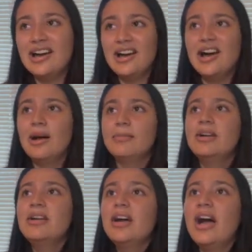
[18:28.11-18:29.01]

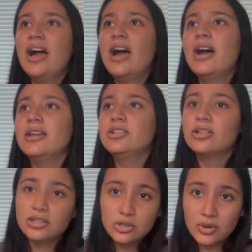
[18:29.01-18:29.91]
I
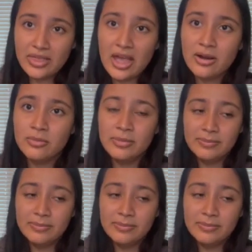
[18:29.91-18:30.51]
took the tour there.